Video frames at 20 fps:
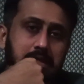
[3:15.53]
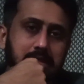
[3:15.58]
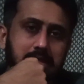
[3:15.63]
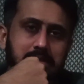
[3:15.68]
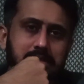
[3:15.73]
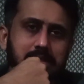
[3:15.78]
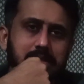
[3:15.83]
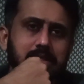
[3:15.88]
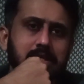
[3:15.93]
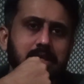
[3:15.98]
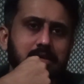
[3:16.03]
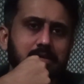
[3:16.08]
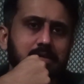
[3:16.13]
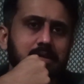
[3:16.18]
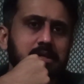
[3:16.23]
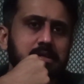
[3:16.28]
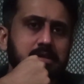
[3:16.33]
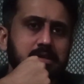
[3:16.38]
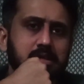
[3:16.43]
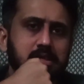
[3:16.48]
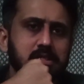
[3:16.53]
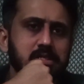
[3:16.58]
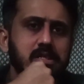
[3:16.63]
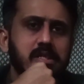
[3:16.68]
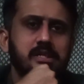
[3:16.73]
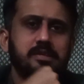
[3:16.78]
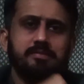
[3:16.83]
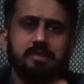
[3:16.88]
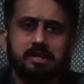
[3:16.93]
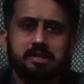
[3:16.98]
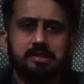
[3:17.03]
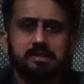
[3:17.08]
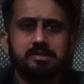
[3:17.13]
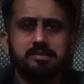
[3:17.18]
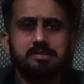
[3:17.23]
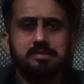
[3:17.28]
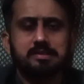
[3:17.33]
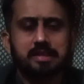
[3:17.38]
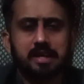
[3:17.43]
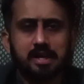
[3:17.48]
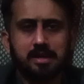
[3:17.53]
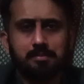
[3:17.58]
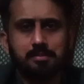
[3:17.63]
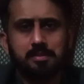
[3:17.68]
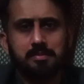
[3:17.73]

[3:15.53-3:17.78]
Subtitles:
Conjunctivitis can